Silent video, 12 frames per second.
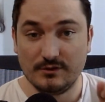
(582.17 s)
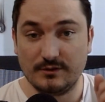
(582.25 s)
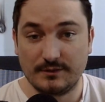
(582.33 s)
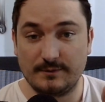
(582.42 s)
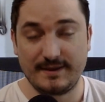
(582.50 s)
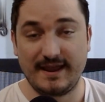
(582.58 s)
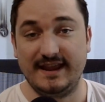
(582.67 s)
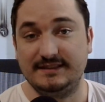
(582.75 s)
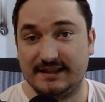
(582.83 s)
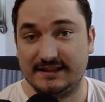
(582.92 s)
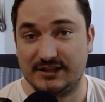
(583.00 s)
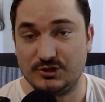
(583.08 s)
The main
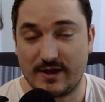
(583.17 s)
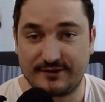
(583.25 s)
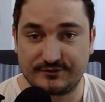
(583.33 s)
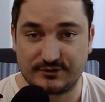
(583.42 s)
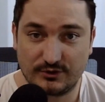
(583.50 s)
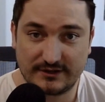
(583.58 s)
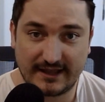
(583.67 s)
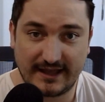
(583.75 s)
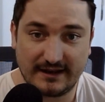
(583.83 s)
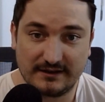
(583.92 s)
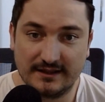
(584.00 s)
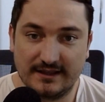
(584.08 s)
thing that you have to look at